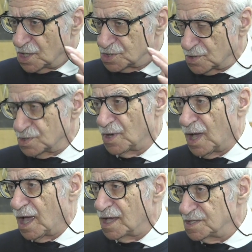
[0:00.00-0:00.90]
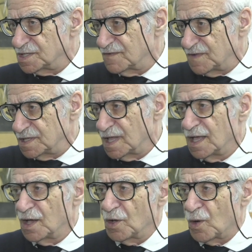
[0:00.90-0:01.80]
So, you know, I intervened
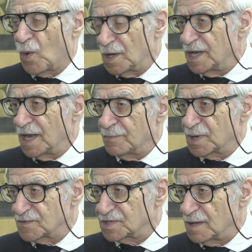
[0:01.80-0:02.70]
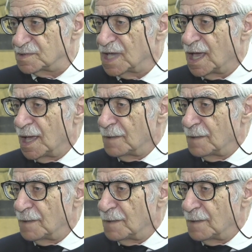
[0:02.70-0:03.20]
quite a number of times.